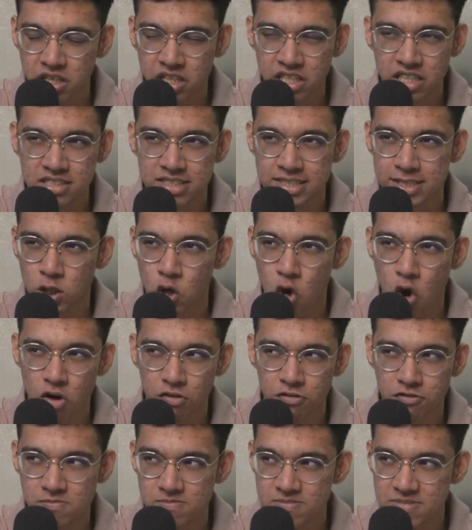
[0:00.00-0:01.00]
reason
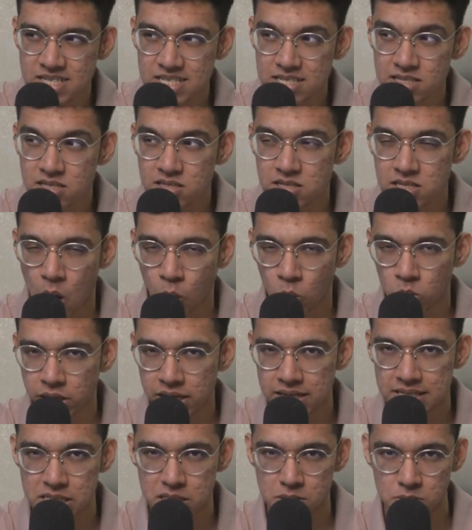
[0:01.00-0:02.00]
of
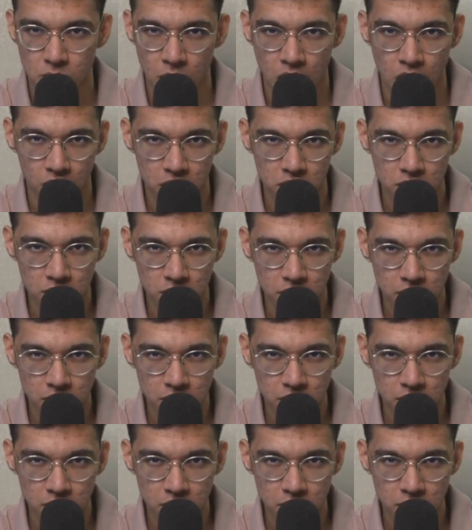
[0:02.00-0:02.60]
sounding smart.